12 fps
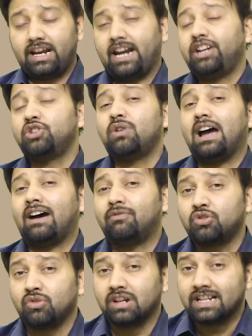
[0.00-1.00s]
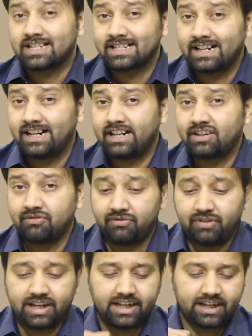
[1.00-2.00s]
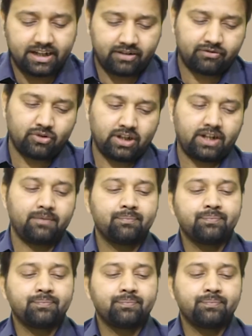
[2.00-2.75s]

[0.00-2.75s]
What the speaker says: and you have to listen it very carefully.